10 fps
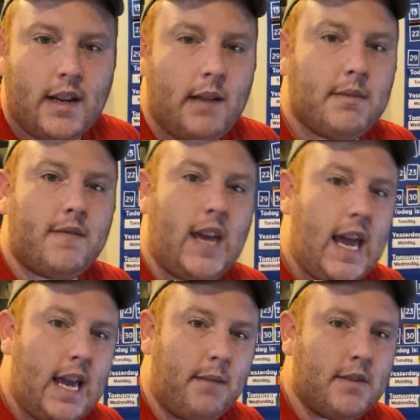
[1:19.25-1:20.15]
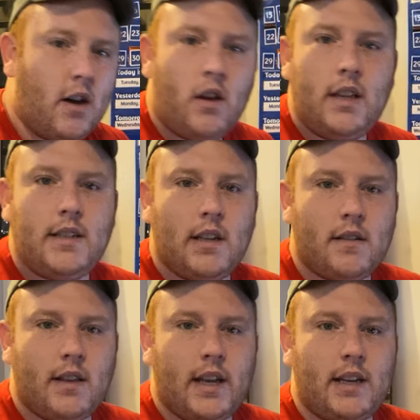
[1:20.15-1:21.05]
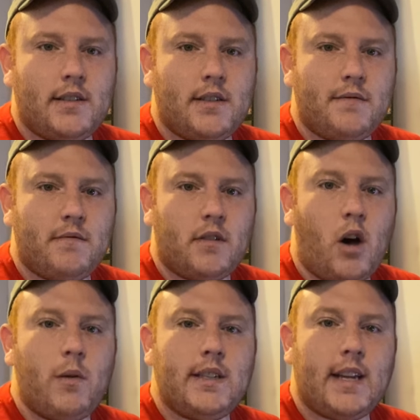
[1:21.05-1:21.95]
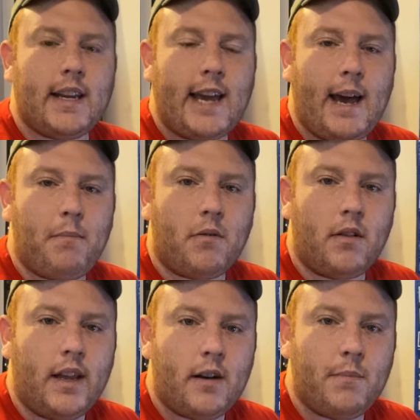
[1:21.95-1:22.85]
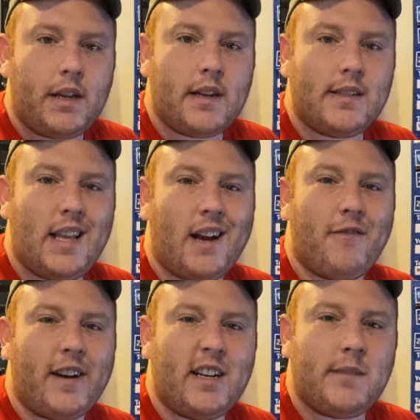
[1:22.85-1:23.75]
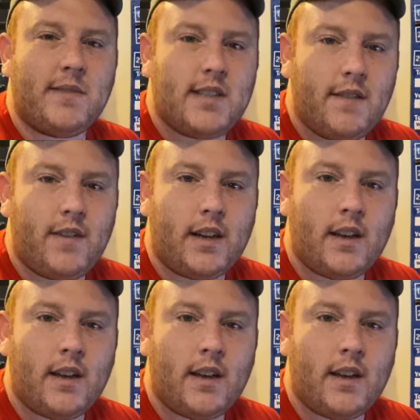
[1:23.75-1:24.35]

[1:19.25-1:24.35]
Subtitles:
names of games, all these other things always get a capital letter because they are very specific.